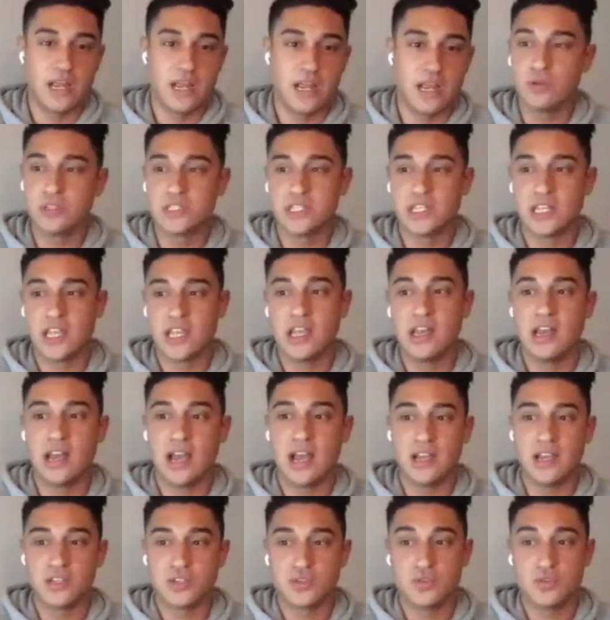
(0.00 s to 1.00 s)
I was the kid in
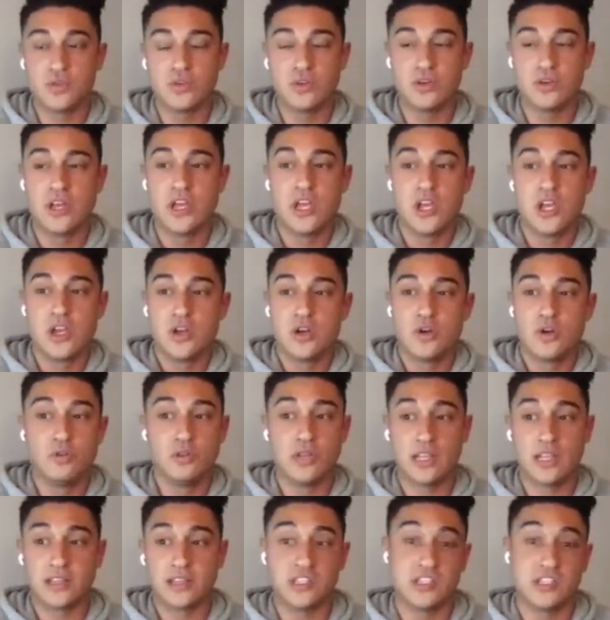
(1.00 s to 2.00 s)
high school who
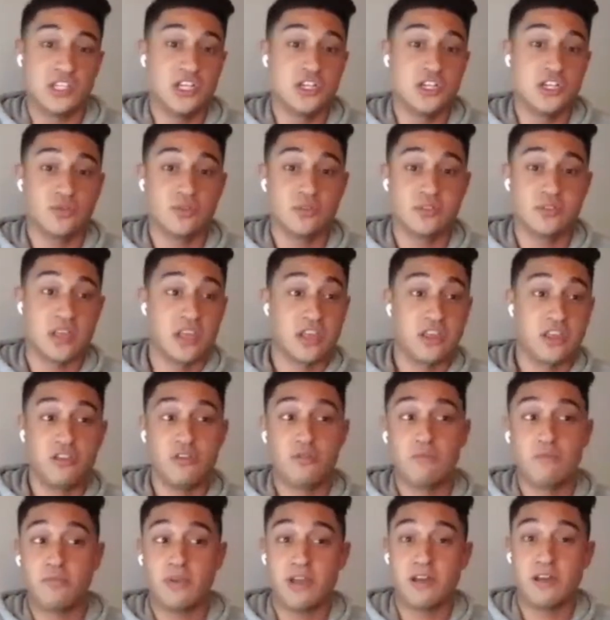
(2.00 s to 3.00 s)
like the teacher was like,
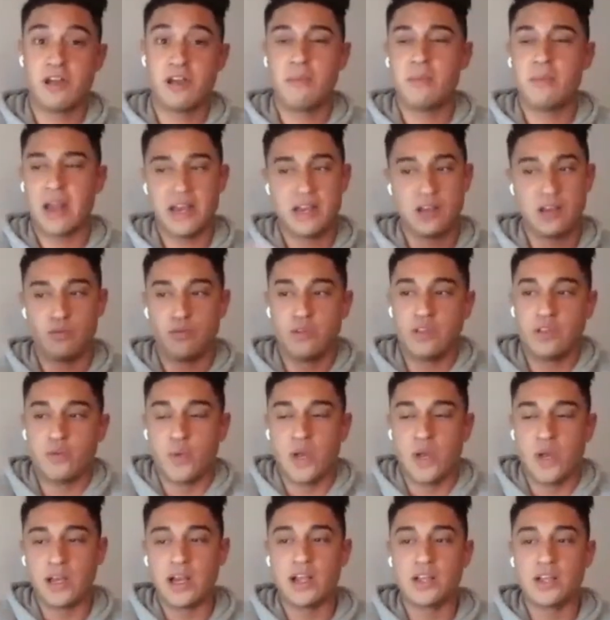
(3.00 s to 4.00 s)
you better, I mean, I did really
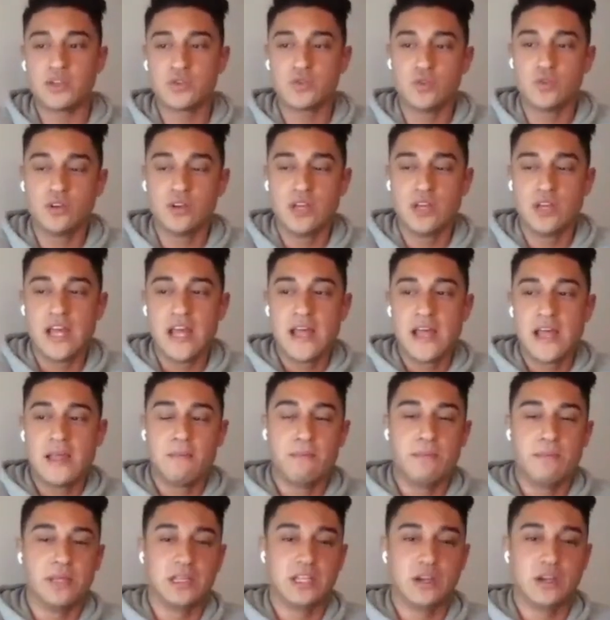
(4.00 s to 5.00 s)
well in high school,
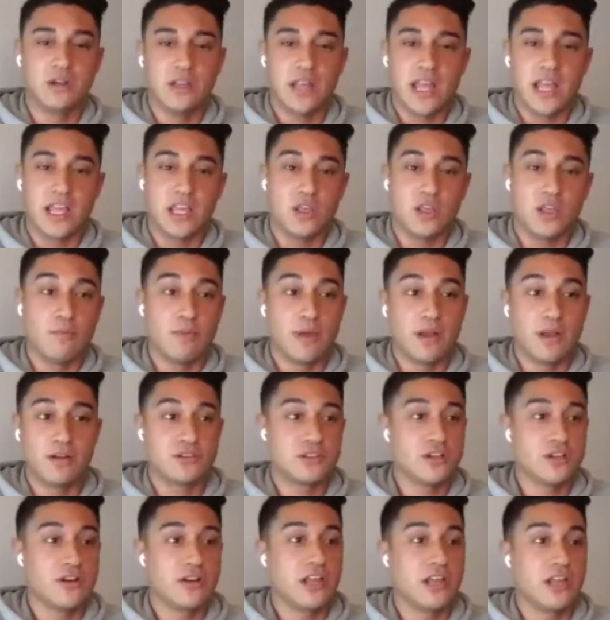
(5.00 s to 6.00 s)
but they're like, you better
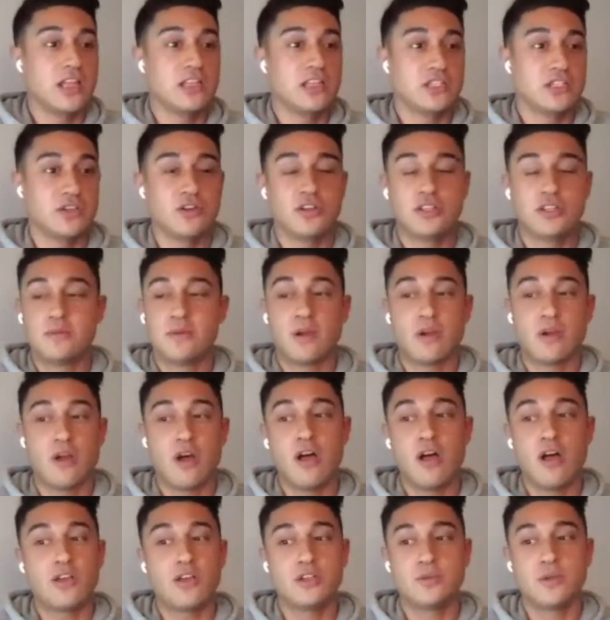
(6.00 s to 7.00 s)
start getting serious about college.